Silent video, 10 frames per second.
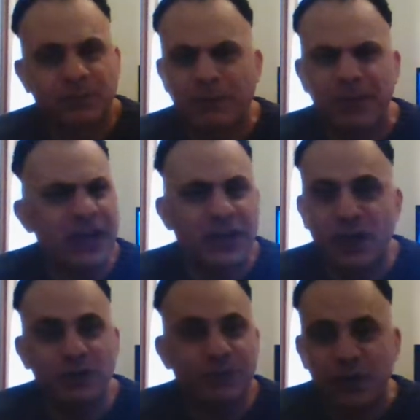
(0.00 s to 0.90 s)
But it
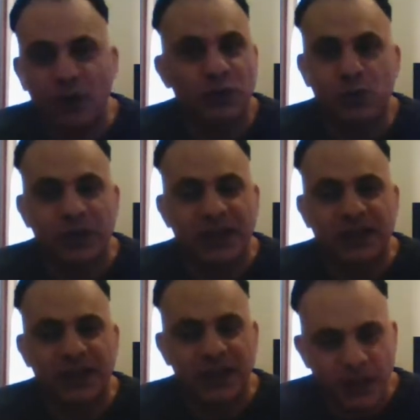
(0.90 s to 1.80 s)
goes beyond
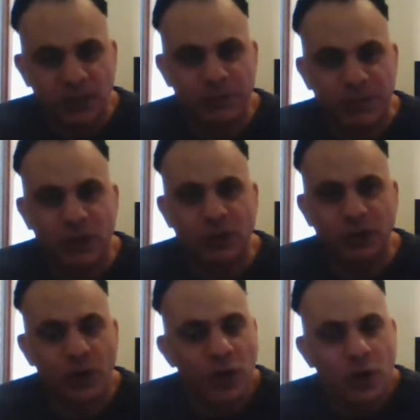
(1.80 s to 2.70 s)
Whedon. It goes beyond